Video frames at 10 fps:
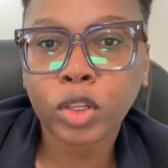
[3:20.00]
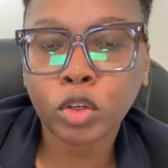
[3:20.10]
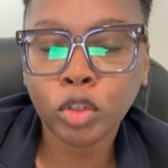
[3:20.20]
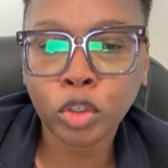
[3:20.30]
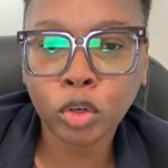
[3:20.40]

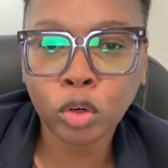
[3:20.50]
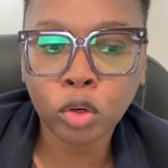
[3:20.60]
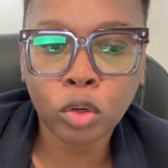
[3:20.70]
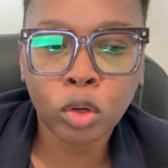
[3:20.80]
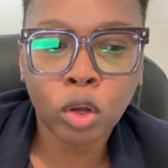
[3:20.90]

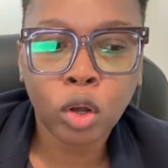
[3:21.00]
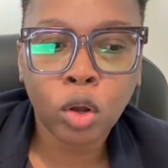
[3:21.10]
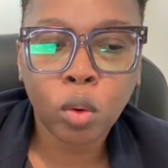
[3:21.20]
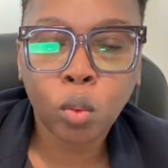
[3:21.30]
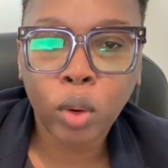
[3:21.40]
So,
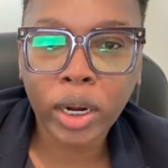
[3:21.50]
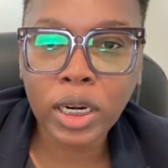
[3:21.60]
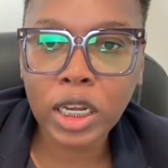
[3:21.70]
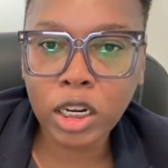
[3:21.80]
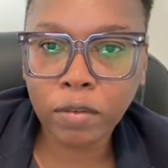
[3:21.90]
when an
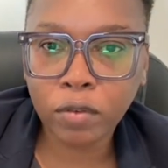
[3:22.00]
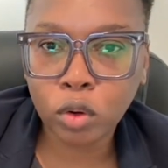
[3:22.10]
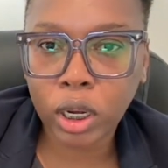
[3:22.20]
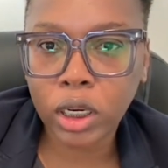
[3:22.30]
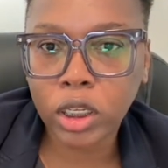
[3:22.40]

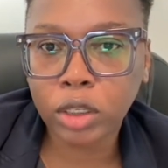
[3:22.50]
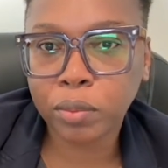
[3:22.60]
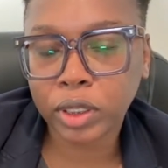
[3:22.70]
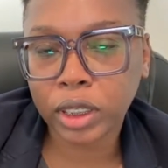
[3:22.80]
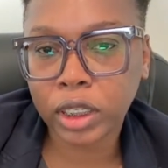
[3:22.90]
individual is
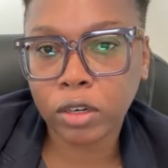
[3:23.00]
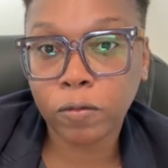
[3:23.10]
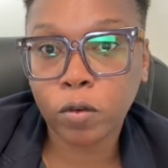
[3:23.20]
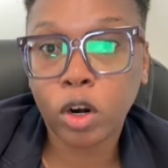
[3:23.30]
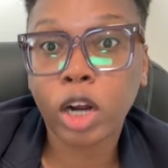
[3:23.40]
processing
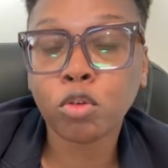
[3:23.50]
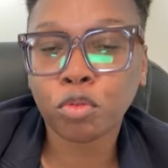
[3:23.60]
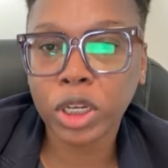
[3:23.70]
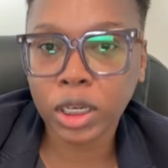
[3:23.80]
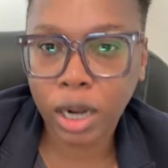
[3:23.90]
for a
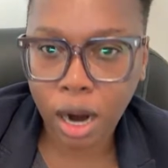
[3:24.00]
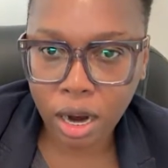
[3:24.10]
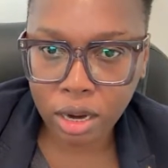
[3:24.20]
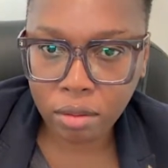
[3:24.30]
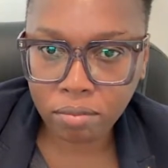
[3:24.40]
green
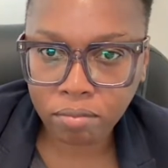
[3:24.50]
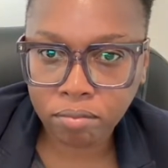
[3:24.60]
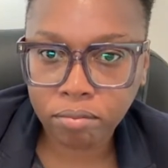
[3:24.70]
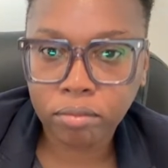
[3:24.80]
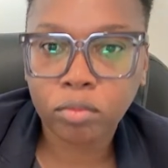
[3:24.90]
card,
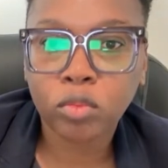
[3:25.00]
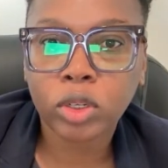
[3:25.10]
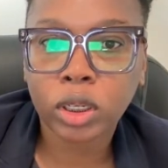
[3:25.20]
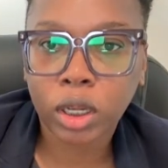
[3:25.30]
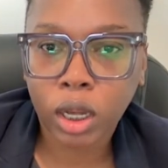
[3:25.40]

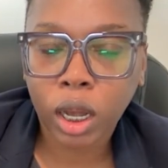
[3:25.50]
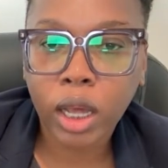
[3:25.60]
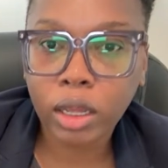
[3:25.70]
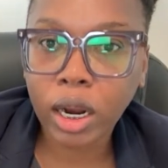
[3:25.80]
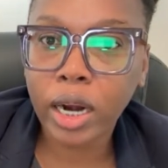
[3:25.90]
and
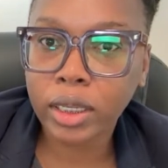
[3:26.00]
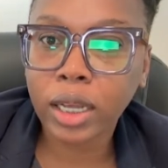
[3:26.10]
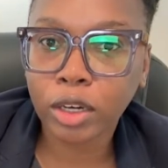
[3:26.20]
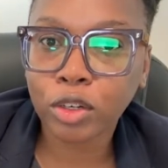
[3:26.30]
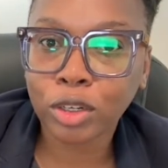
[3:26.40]
the card is
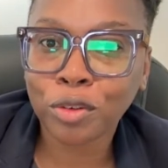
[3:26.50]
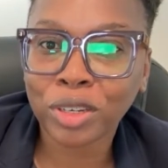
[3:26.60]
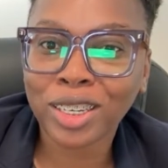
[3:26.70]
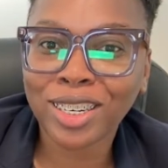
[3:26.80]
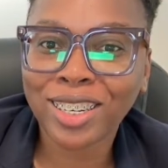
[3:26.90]
actually
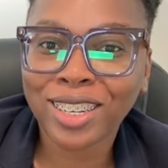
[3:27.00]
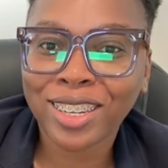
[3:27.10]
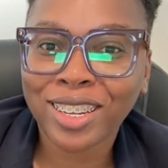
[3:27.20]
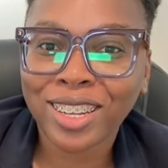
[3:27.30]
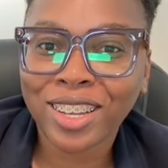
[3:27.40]
green,
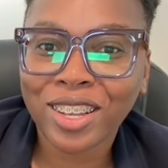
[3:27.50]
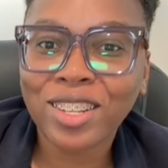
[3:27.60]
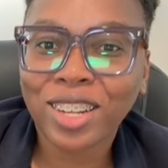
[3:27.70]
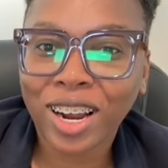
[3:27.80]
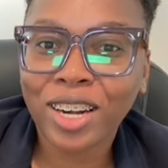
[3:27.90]

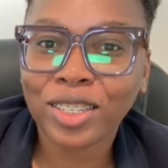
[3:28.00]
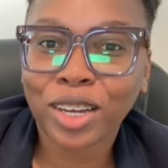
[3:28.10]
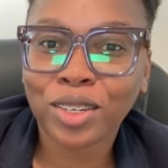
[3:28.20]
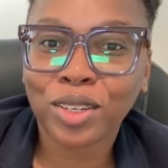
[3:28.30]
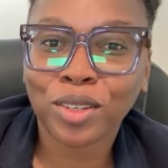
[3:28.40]
the card is
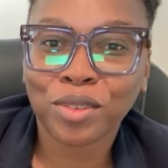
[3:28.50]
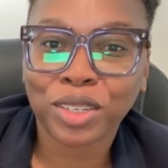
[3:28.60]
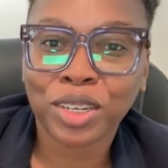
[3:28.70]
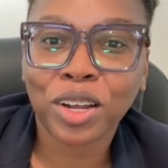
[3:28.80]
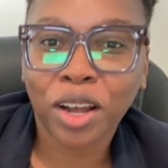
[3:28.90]
actually green,
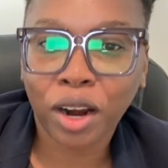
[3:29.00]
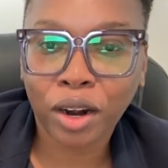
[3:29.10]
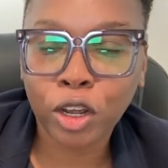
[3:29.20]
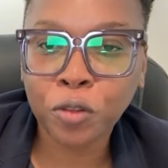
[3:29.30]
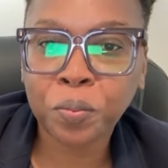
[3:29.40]
all
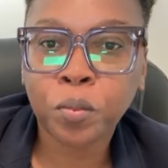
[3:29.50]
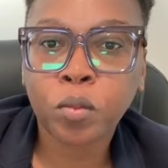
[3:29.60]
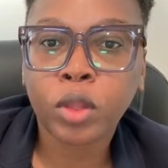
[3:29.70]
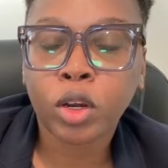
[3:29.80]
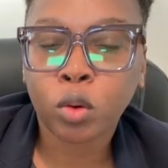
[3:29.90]
right?
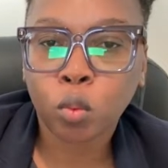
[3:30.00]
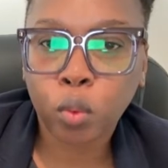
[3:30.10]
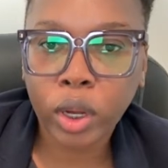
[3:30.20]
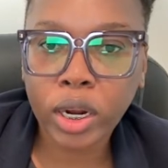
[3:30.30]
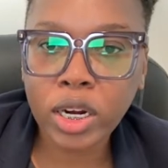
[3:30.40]

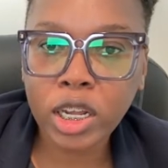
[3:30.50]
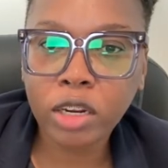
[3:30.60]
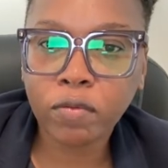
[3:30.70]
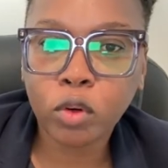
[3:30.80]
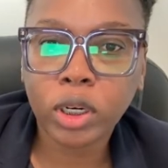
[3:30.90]
When an
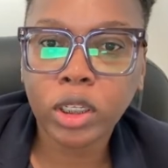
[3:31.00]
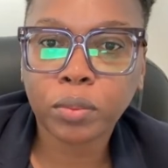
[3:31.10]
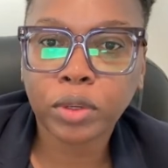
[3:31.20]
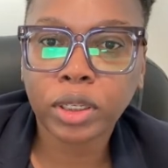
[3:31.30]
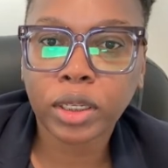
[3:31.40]
individual is
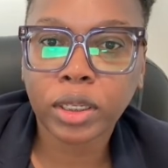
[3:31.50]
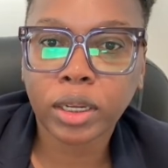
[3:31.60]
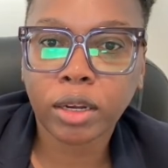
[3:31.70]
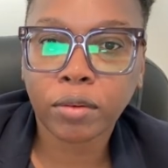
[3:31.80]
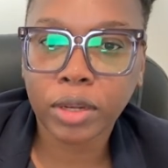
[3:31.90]
processing a
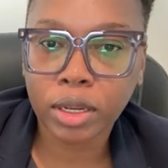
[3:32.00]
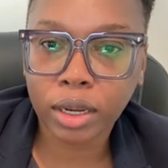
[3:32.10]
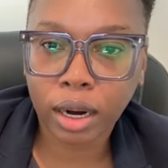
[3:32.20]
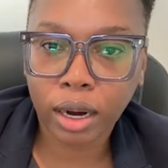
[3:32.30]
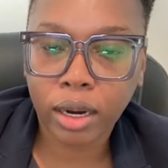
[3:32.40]
green
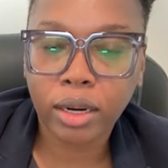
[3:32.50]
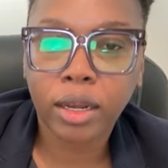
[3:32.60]
card,